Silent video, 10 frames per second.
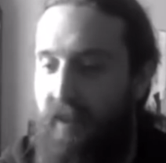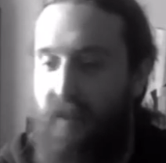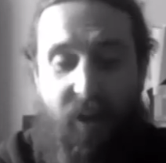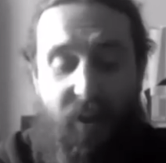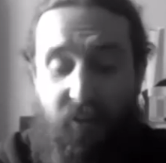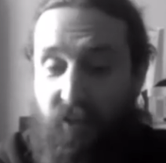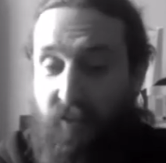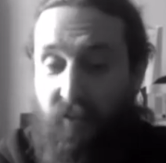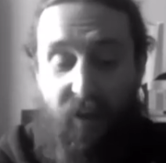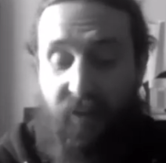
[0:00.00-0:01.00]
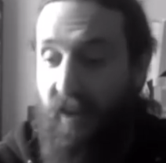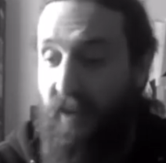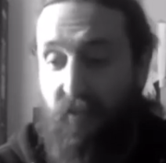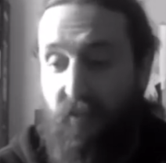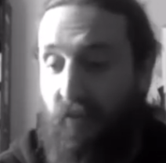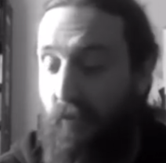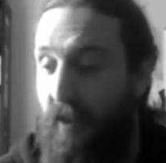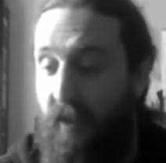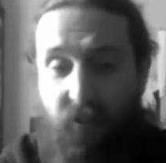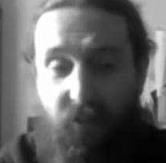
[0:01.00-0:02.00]
Just had lessons for a while, and
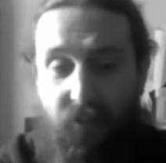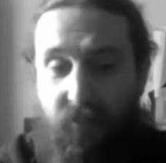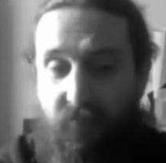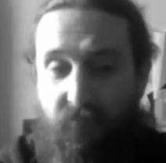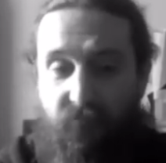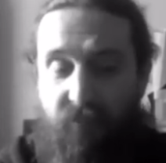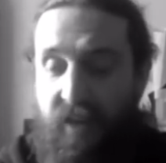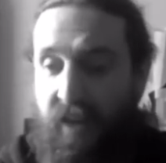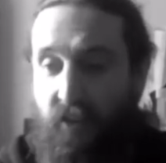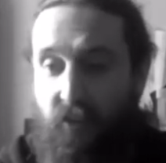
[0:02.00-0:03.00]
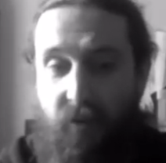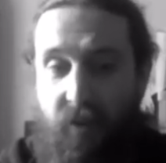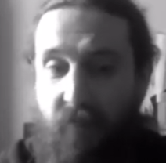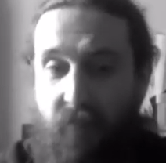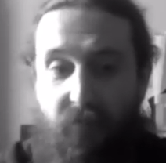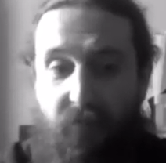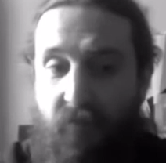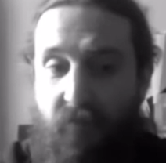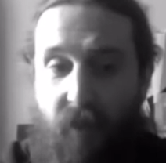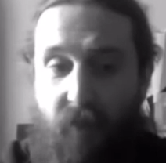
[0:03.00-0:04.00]
I just really enjoyed it. Even
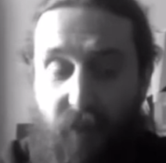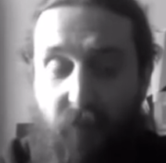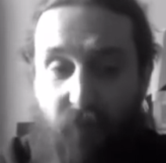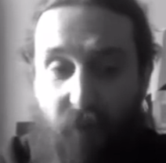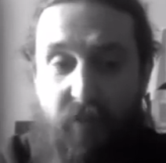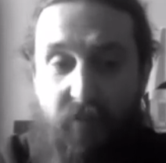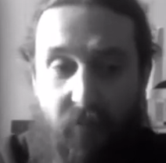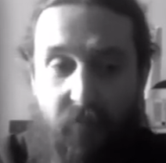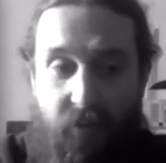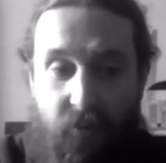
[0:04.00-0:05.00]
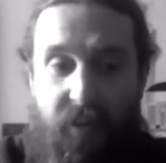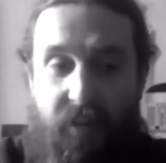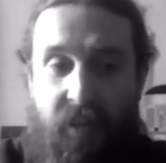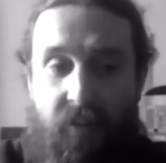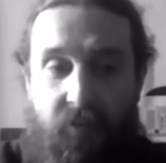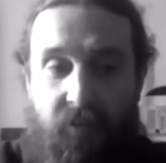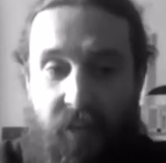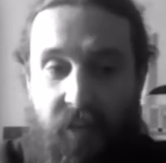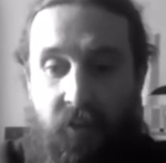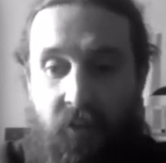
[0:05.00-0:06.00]
I think I was very, very lucky to have a
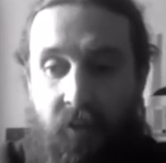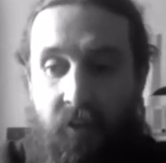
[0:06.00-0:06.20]
teacher